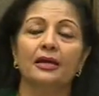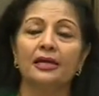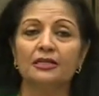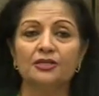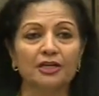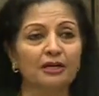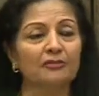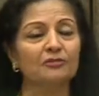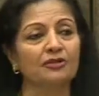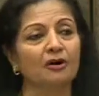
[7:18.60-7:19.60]
In
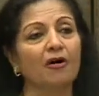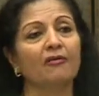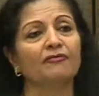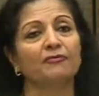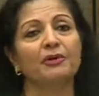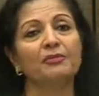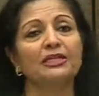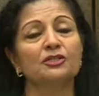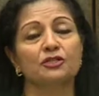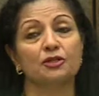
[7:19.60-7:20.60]
terms of
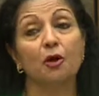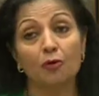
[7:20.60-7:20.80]
women's